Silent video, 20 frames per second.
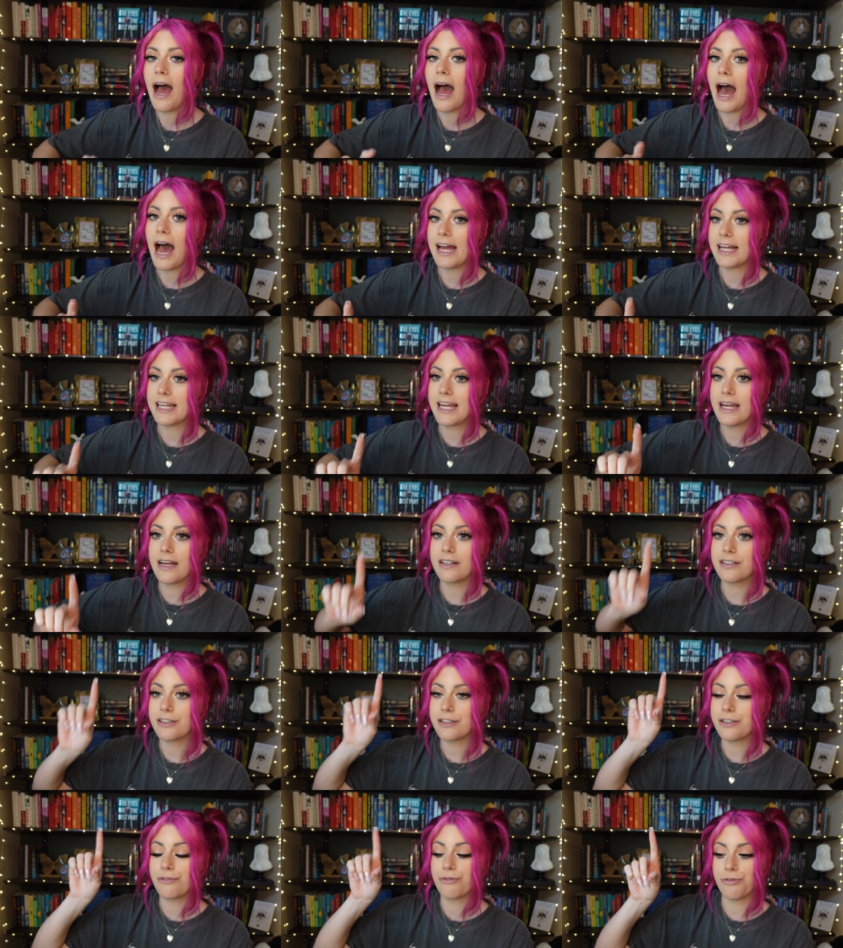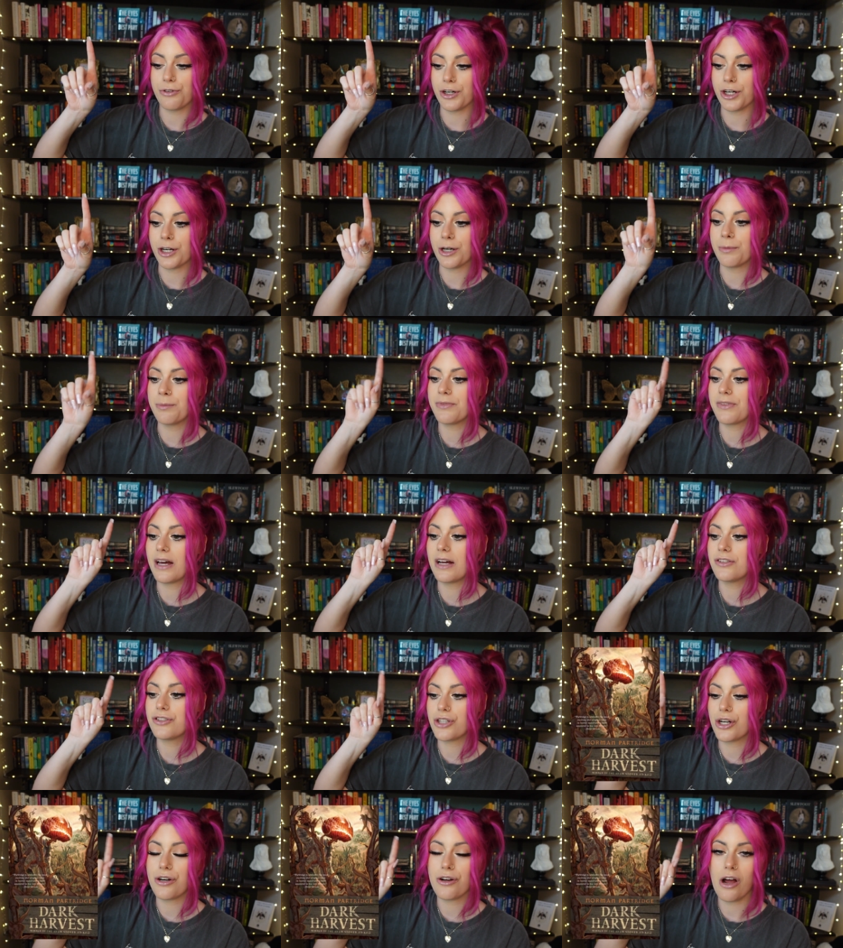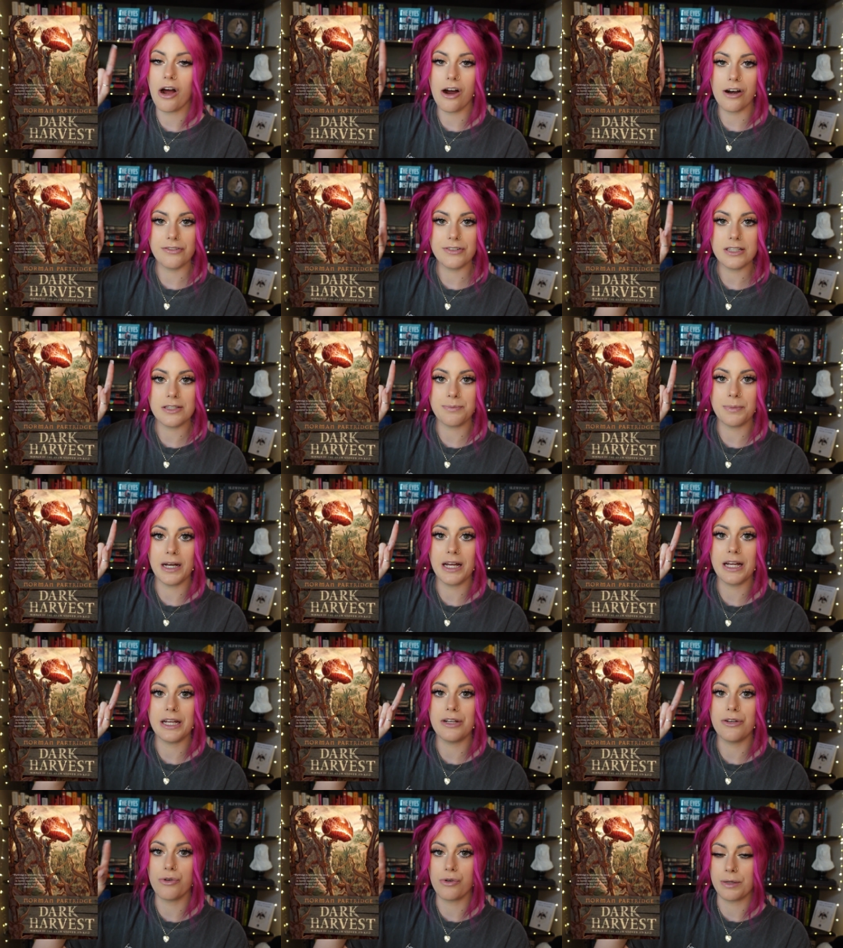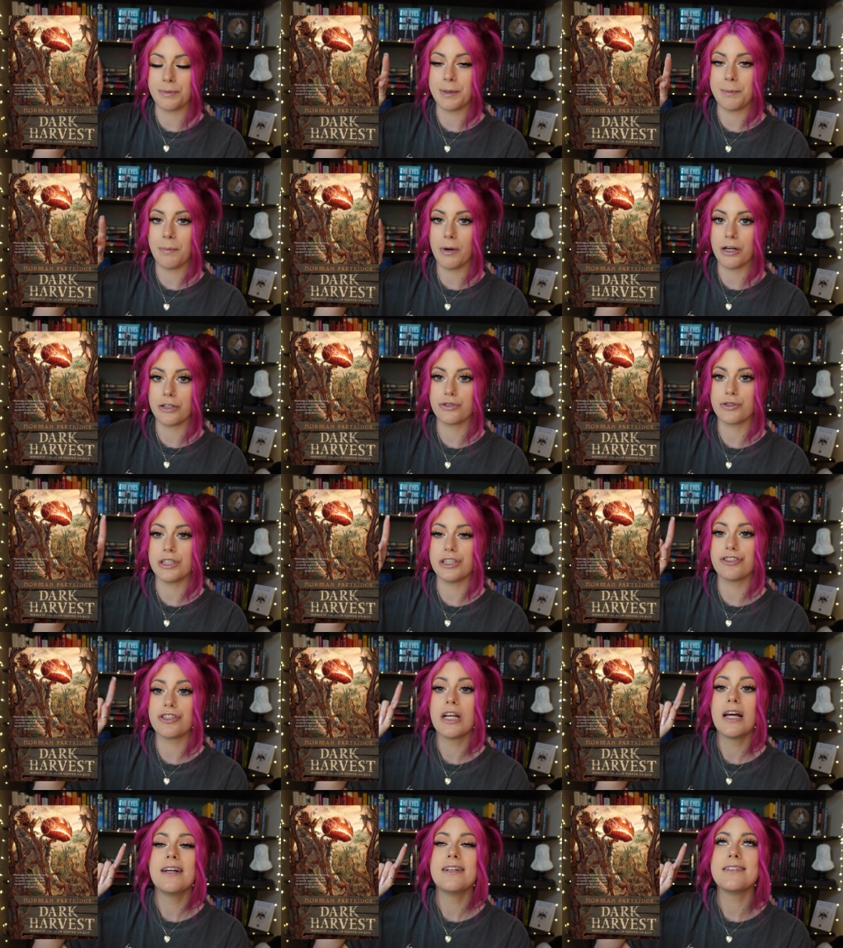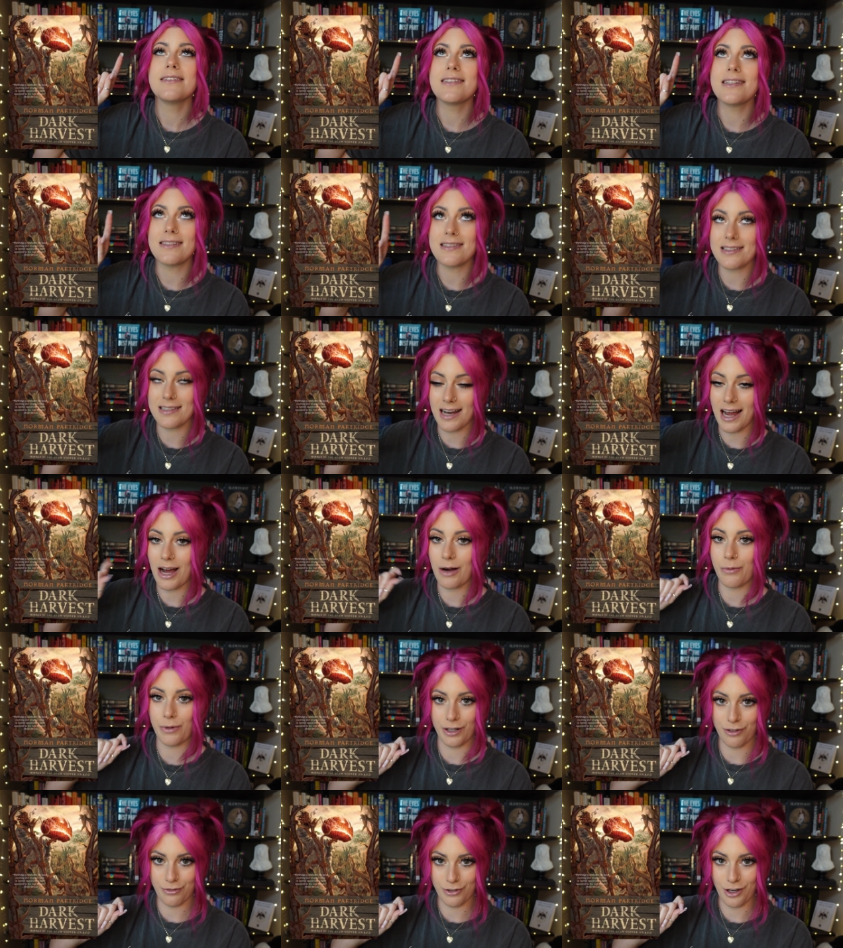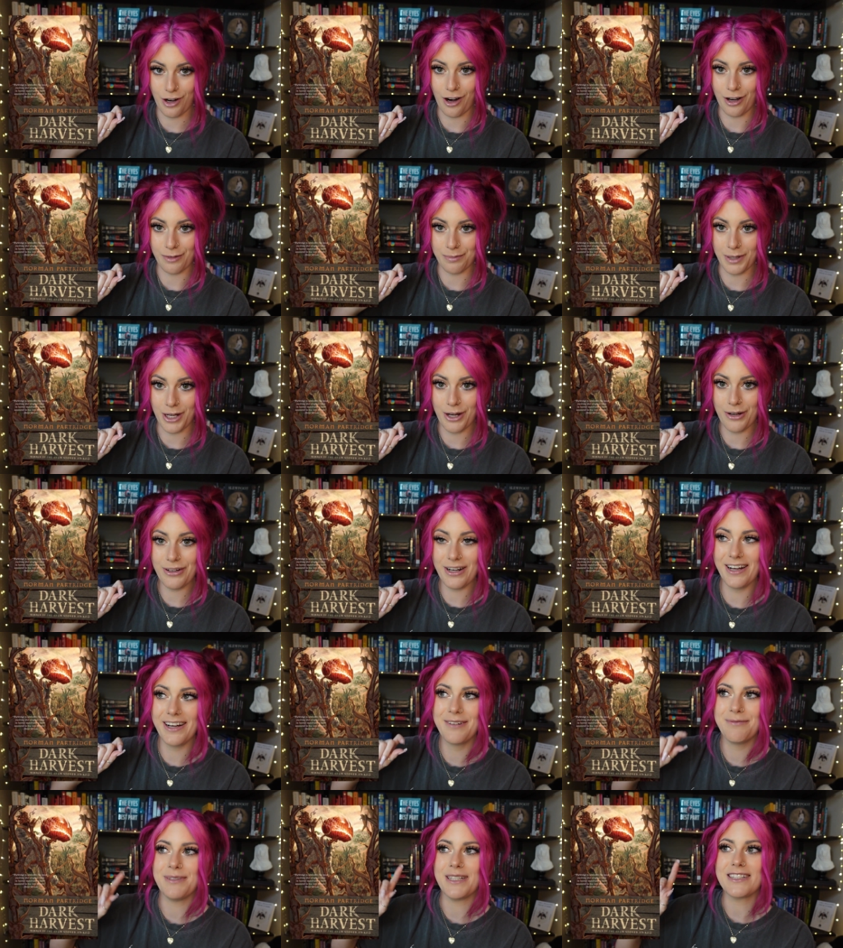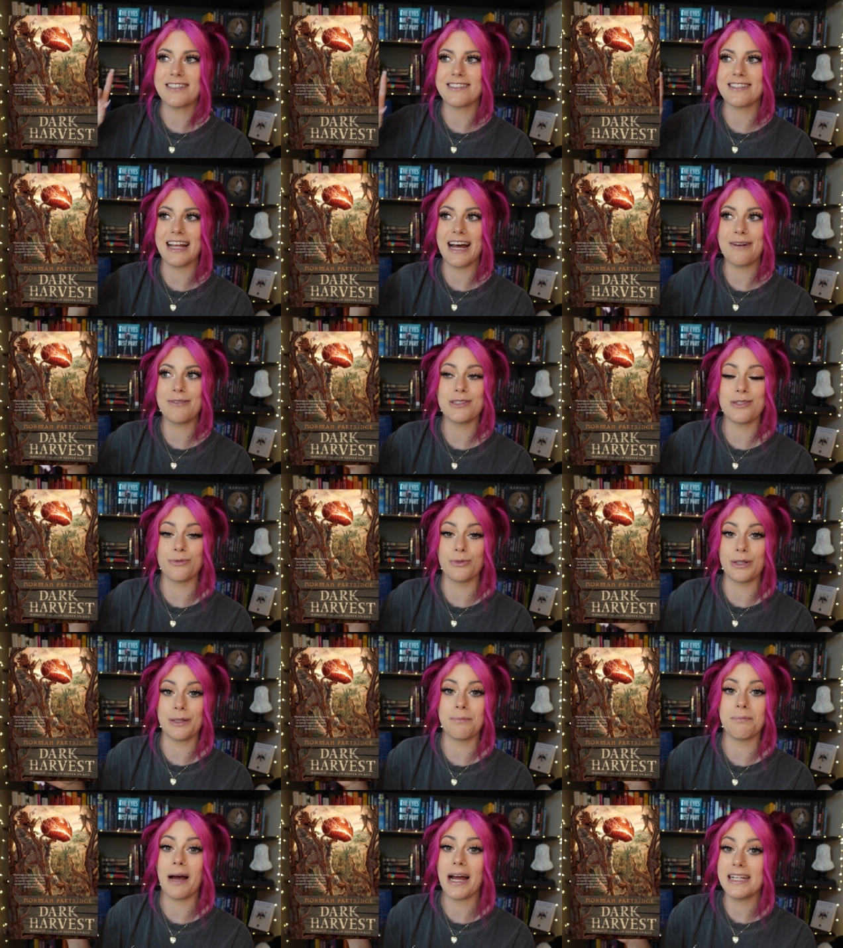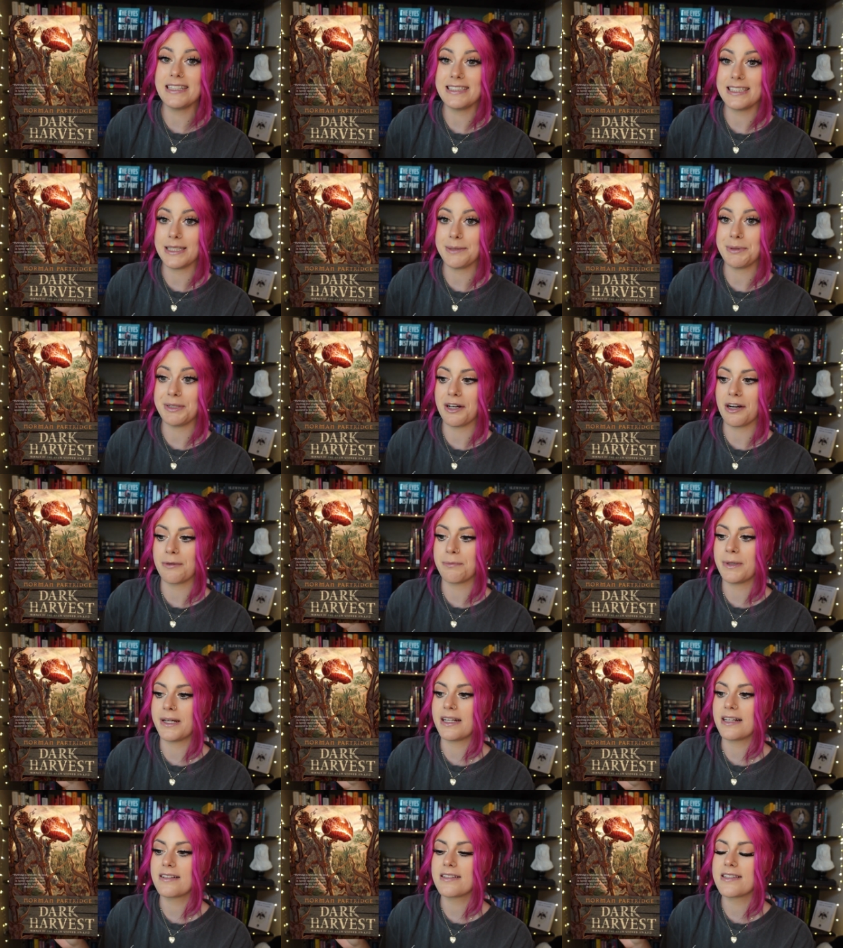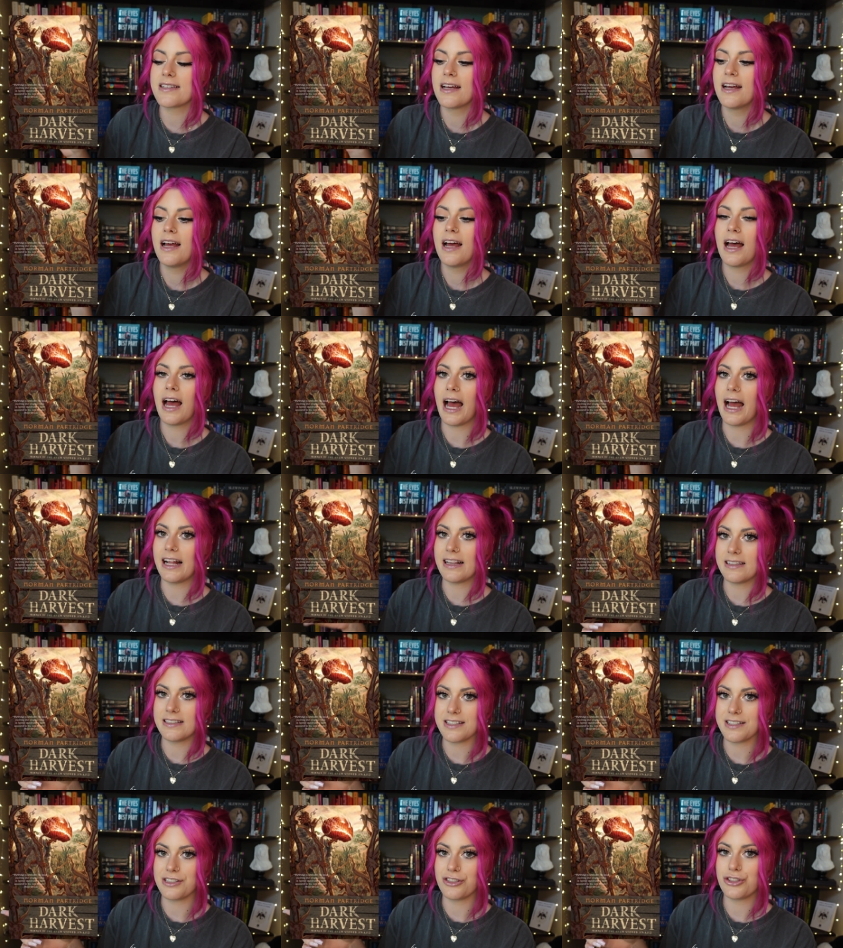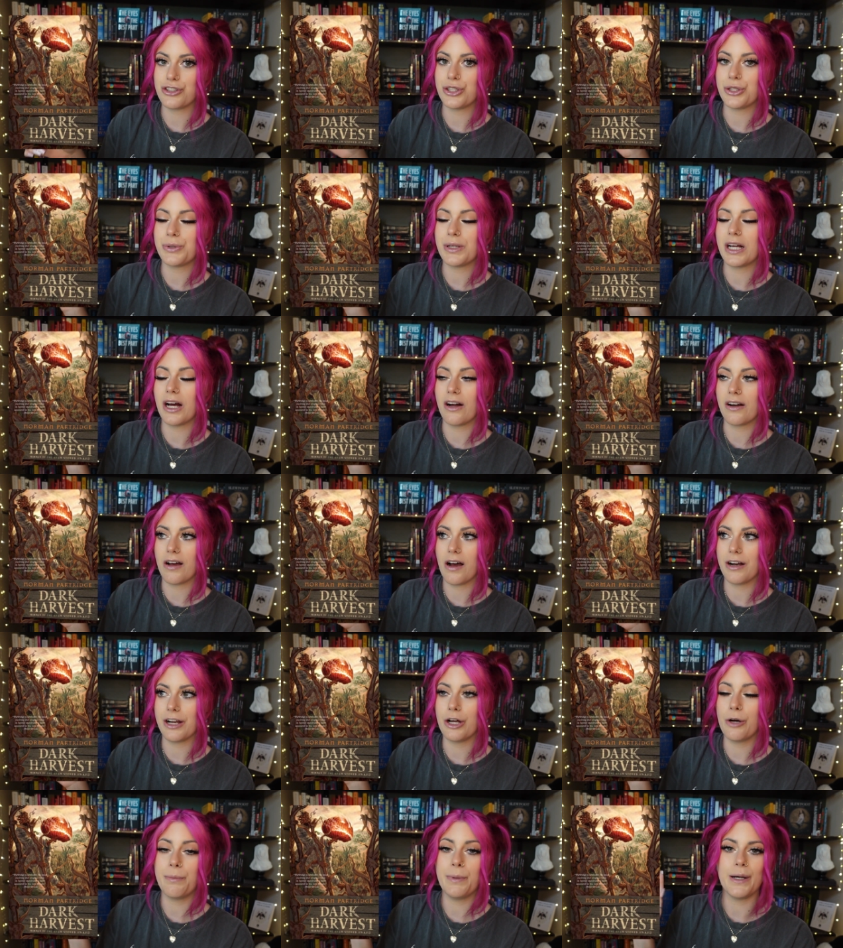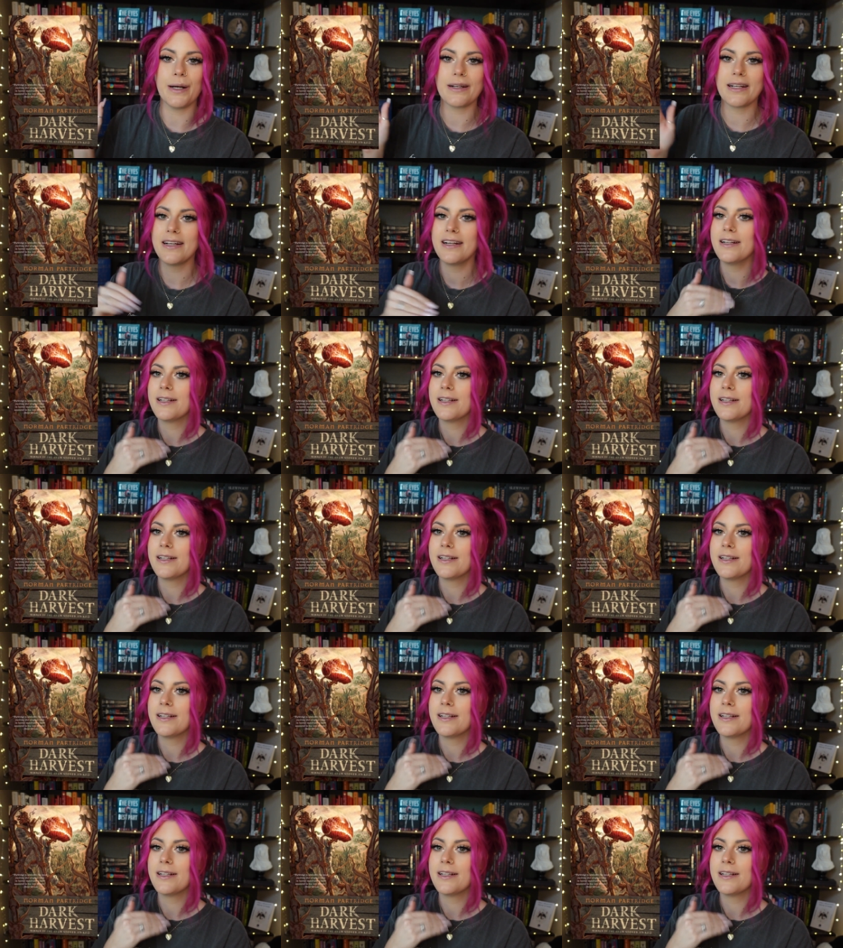I can confirm that Dark Harvest by Norman Partridge does not work for hard mode because that was one of my TBR picks. I listened to it on audiobook.